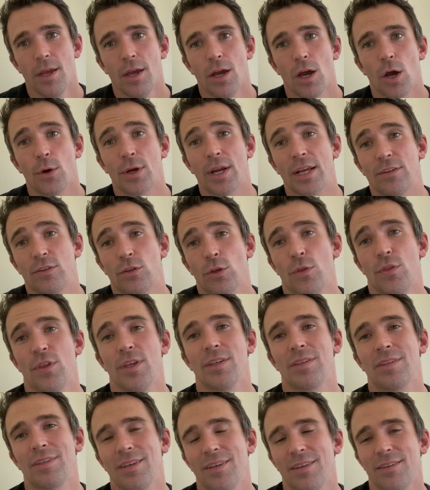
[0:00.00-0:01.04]
Okay, so
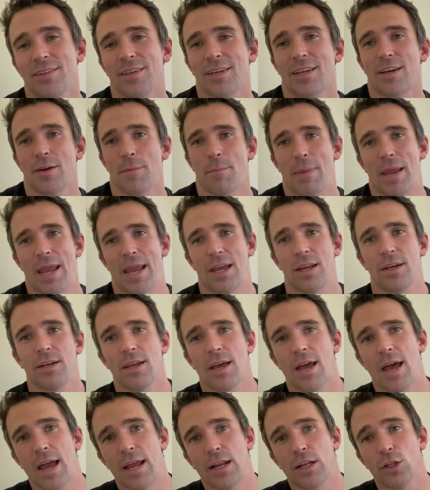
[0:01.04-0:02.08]
this is a
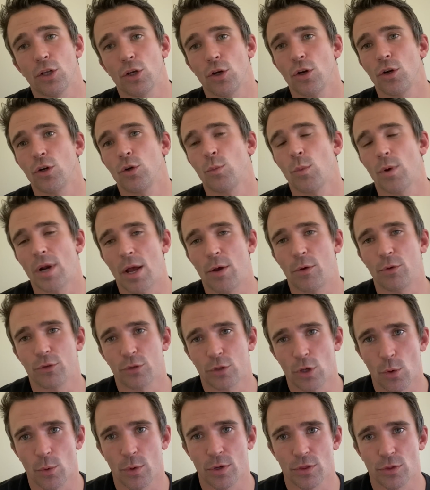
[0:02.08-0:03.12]
command I learned when I
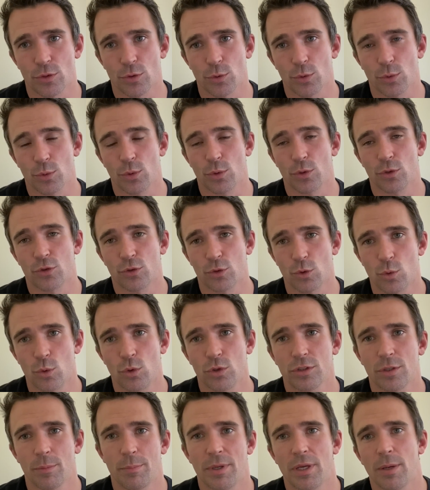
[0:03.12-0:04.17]
was going through
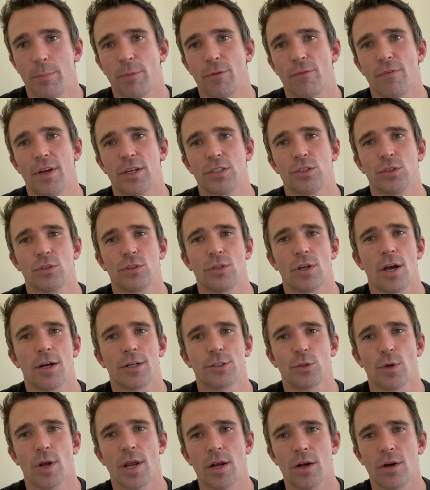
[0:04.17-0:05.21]
school to be a professional
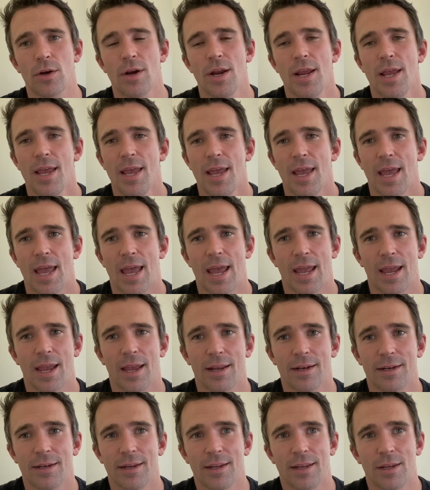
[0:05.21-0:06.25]
dog trainer,
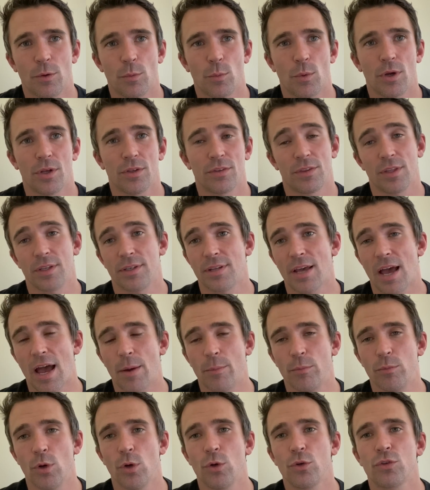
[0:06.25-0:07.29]
and it was the
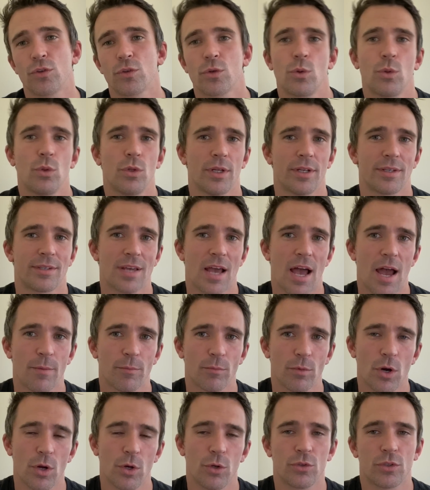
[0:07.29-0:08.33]
Tom Rose School, and
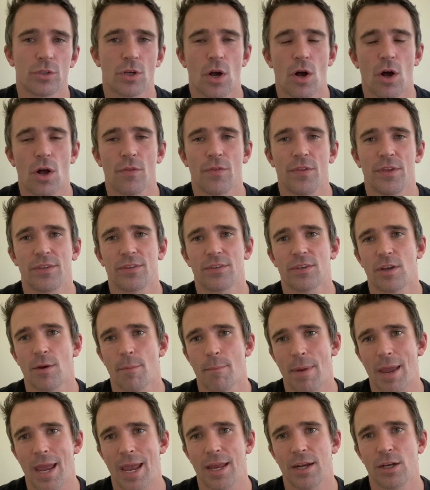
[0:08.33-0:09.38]
Tom Rose called this
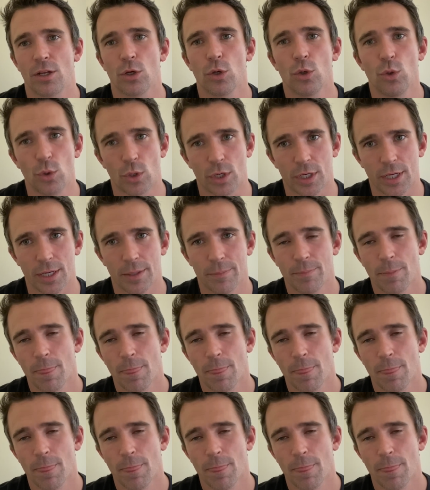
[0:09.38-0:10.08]
command ook,